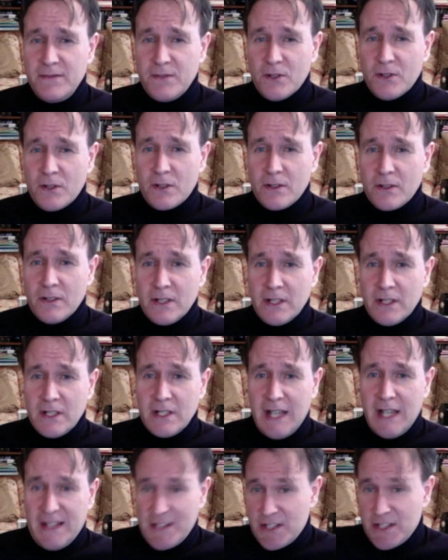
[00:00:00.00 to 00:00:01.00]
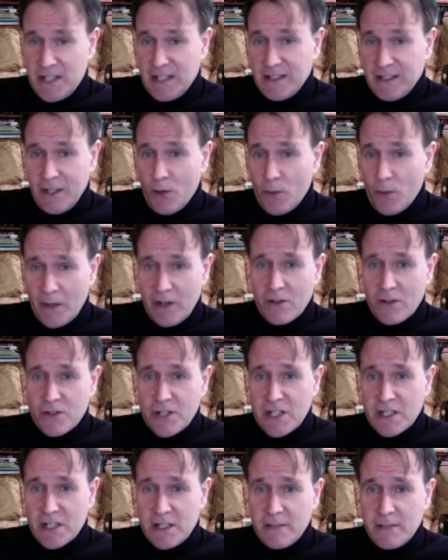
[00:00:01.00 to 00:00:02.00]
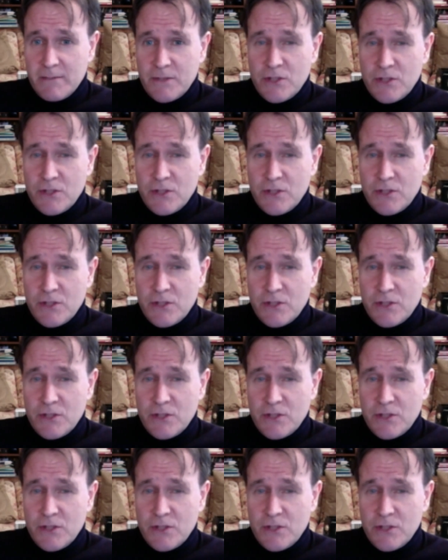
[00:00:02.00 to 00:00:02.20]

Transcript: for understand the overall system.